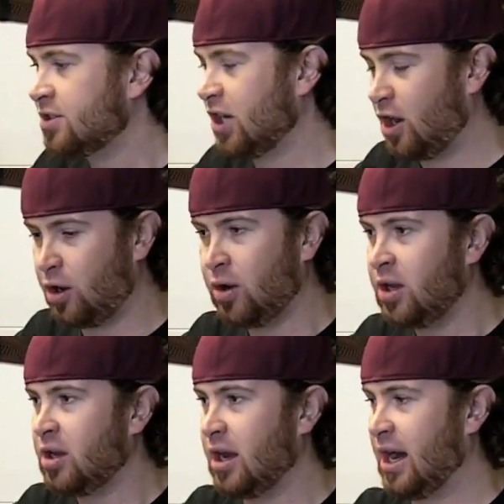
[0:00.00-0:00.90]
So
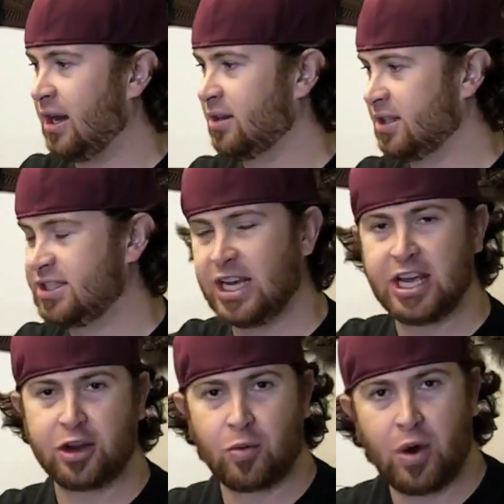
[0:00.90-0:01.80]
let's
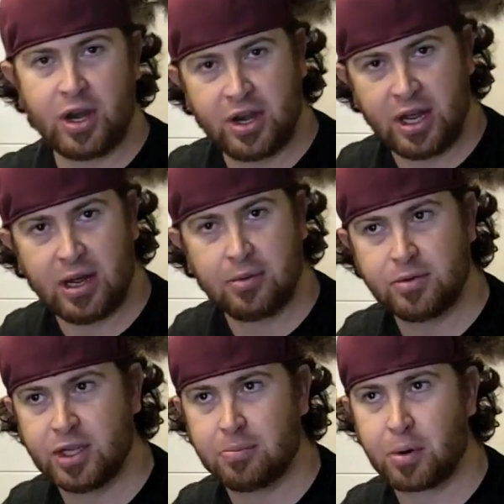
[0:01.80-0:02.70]
say you're wanting to
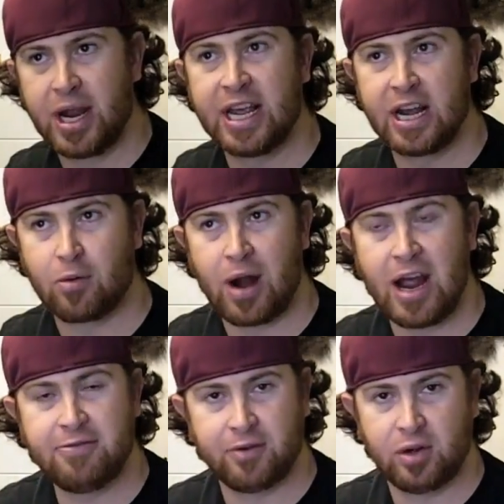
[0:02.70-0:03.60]
break in a
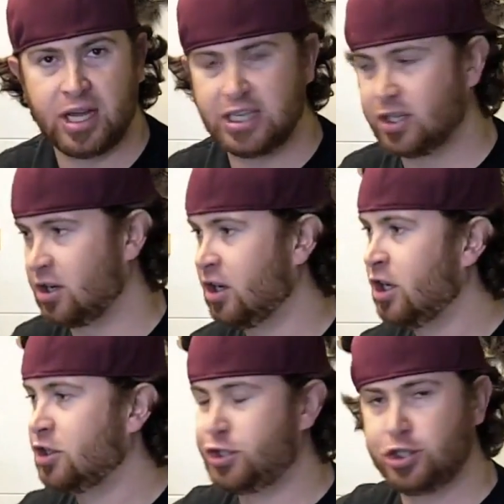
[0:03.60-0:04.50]
rifle and you're
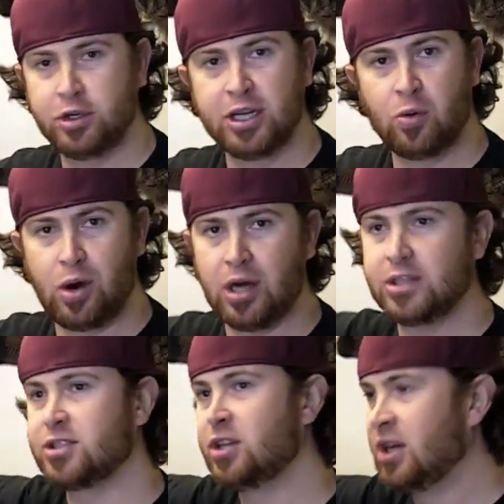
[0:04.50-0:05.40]
shooting
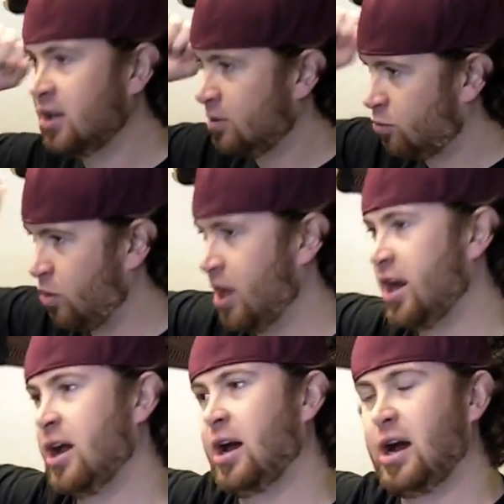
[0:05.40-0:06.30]
once,
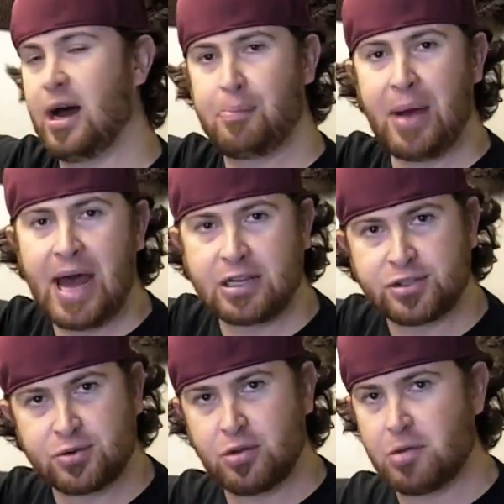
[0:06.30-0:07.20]
running a
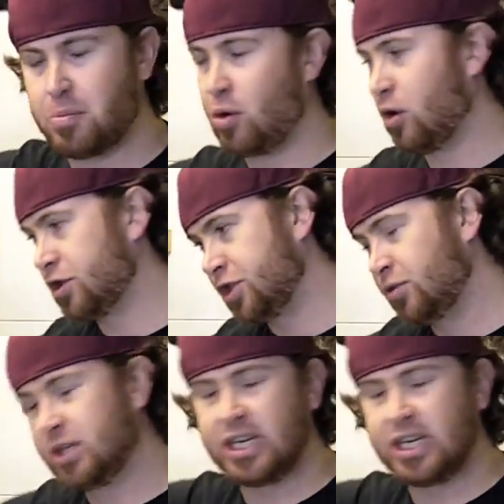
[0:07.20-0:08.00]
patch through the bore, shoot